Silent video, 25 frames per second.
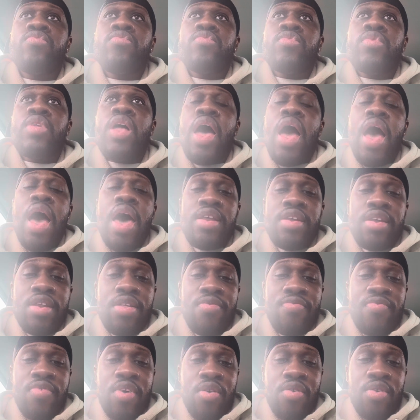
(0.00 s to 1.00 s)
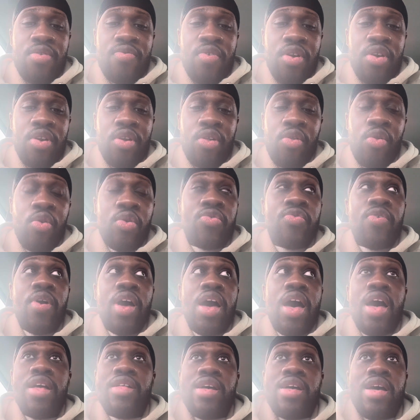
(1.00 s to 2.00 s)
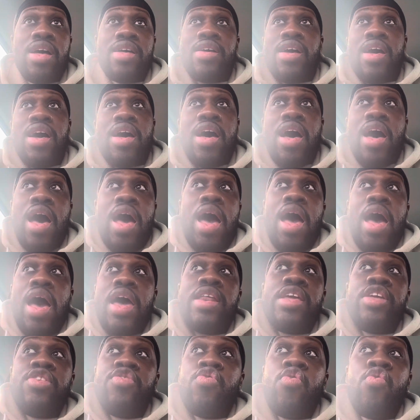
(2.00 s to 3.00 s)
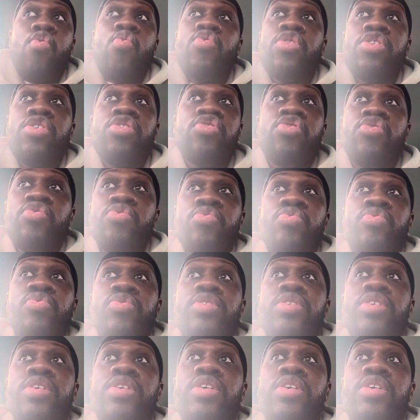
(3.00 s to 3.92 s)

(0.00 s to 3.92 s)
had it a very, very close fight. I didn't know who to choose.